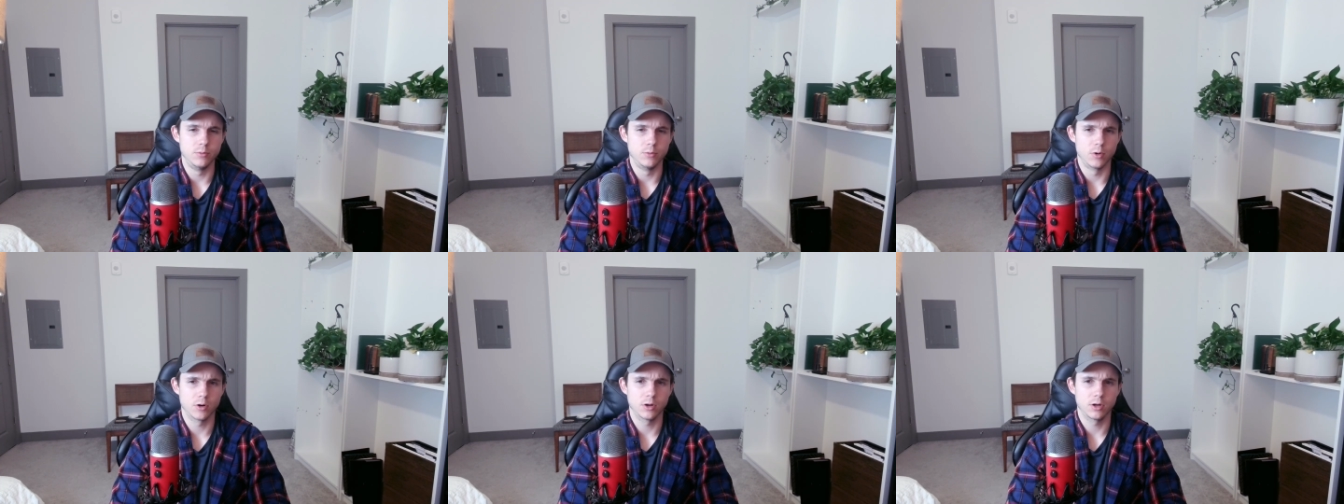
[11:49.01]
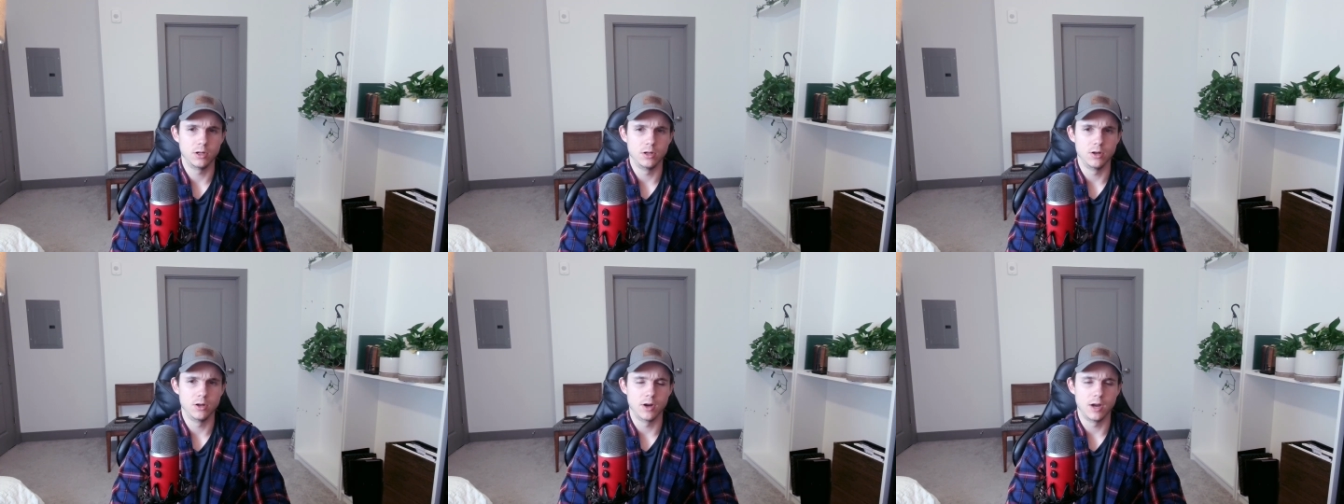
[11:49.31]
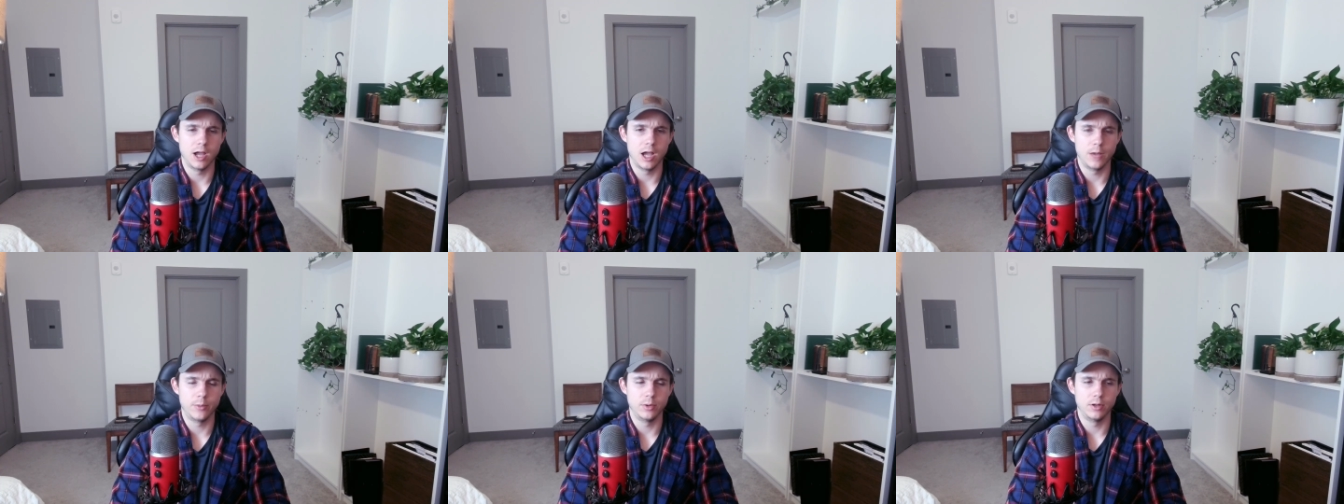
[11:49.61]
market your
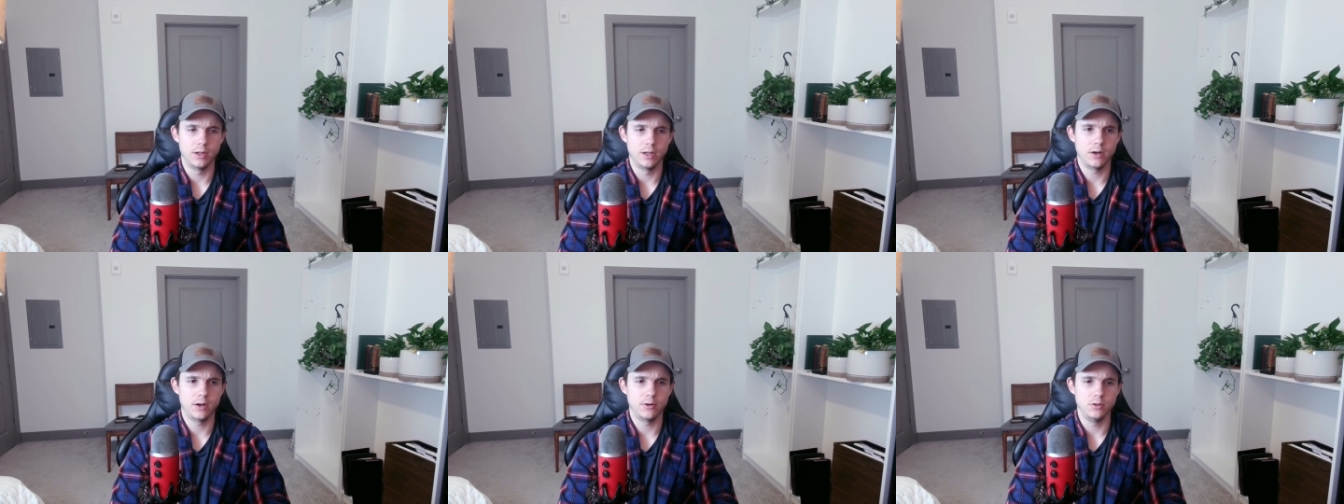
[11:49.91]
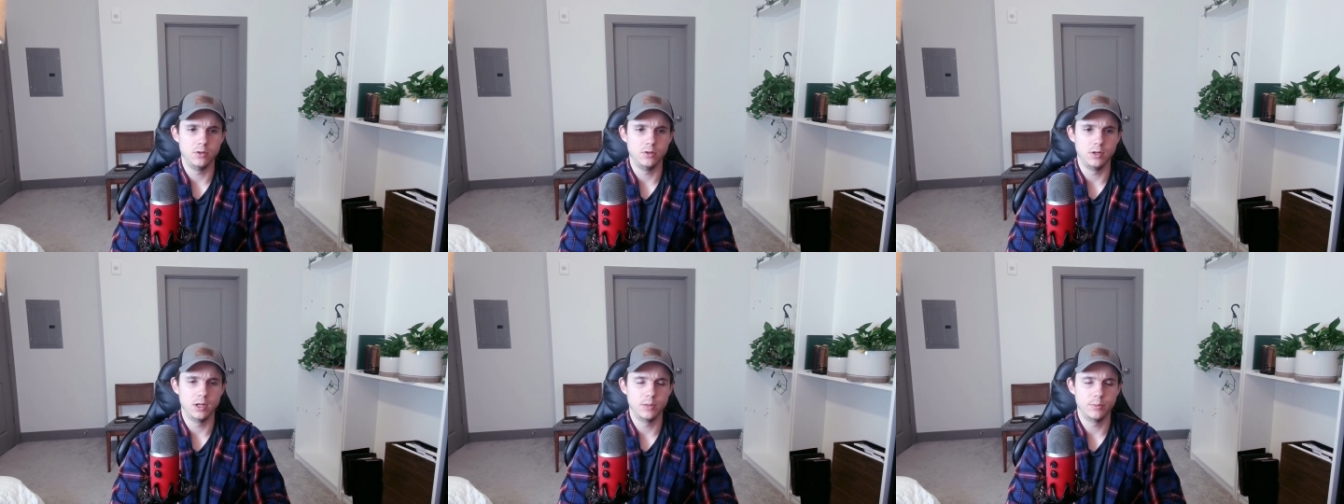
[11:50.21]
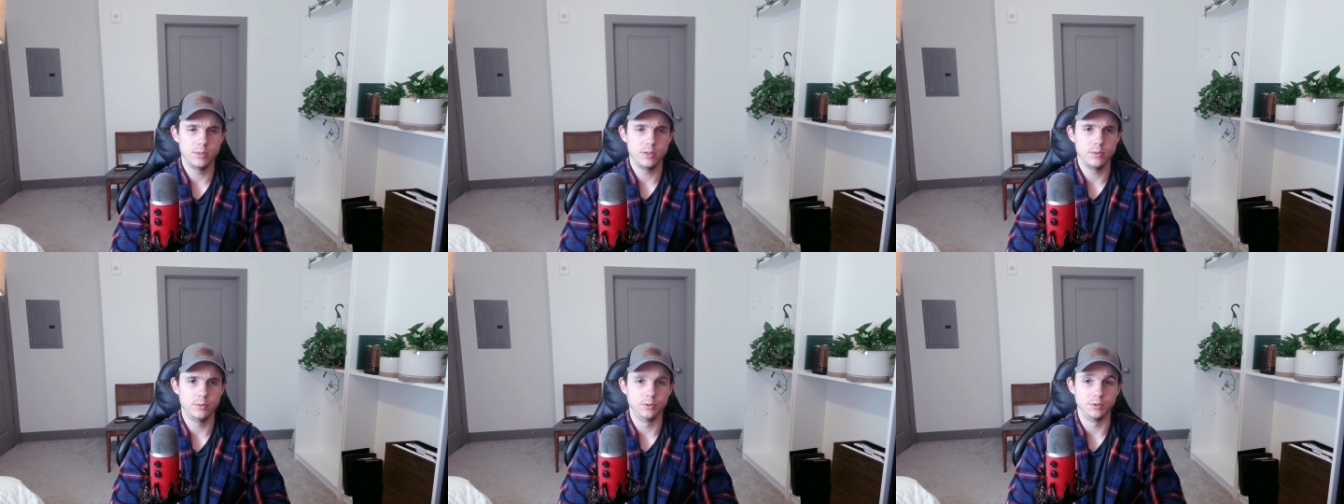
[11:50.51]
app and how you
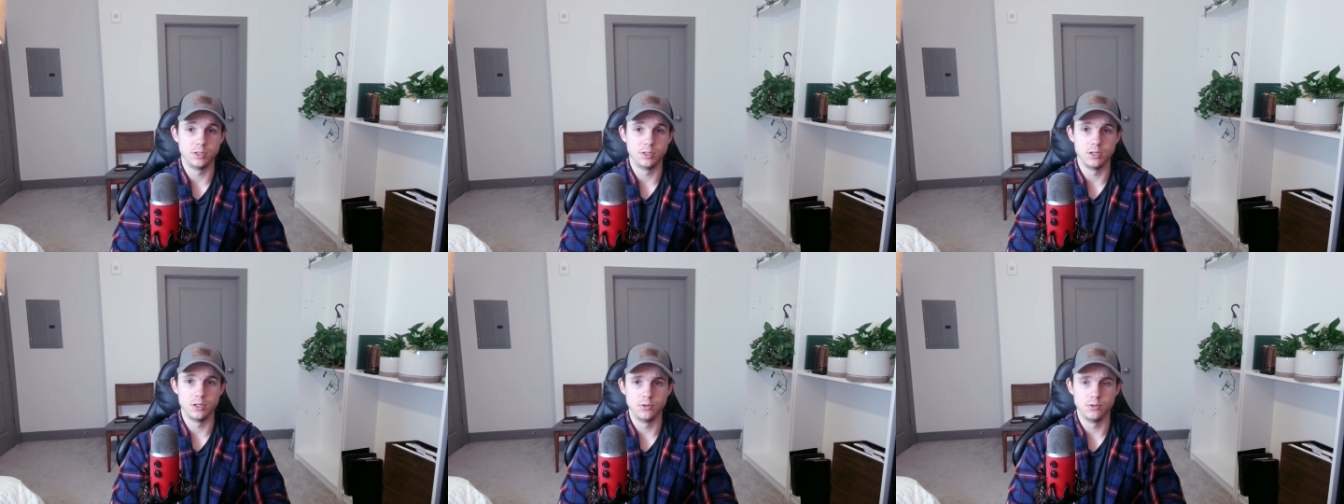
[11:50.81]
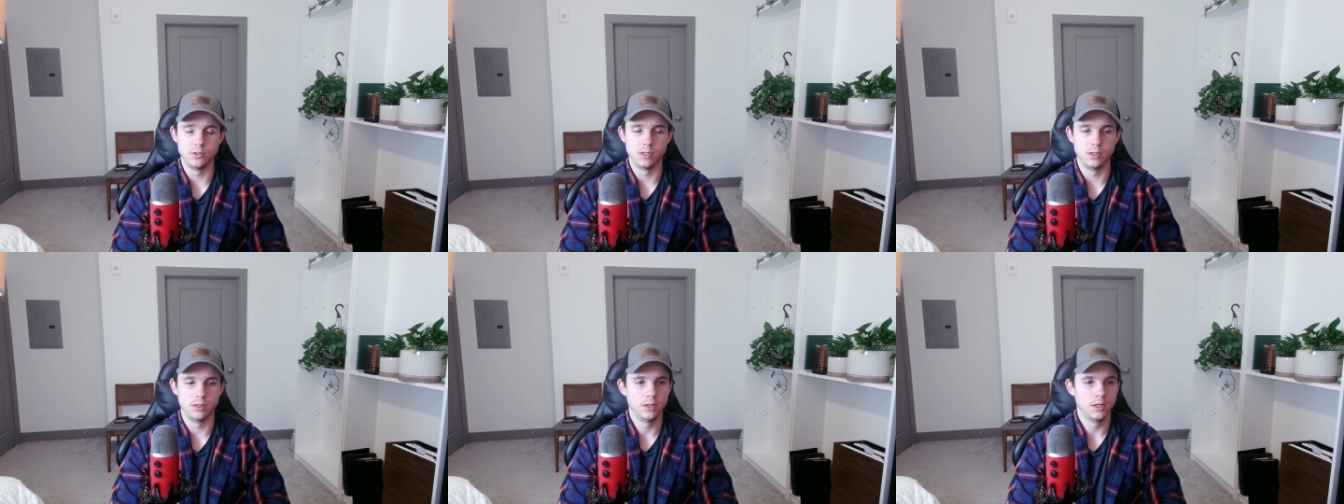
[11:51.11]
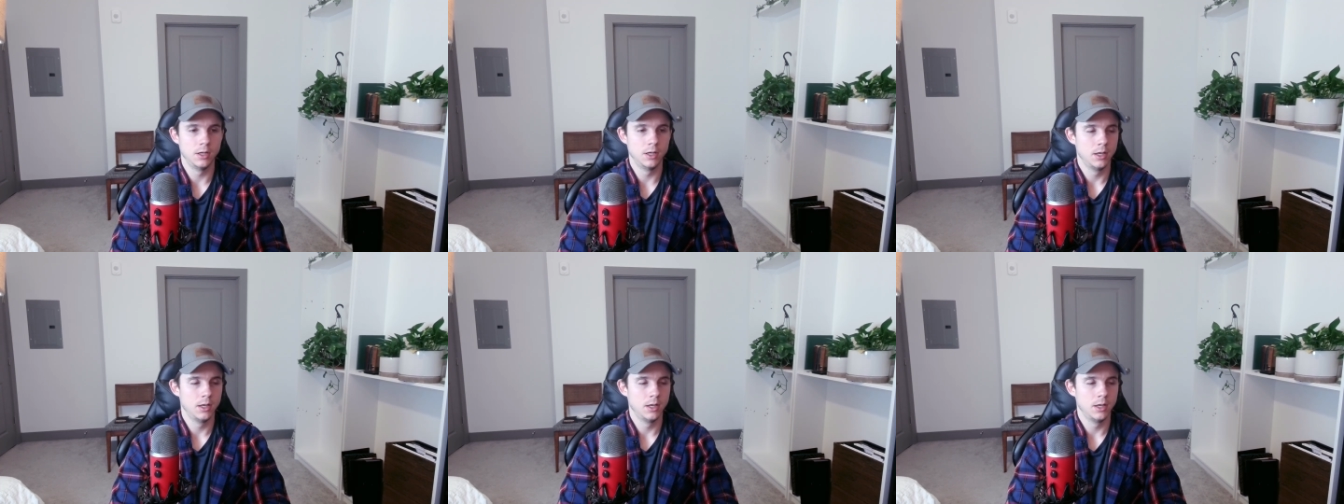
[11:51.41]
get people to use it.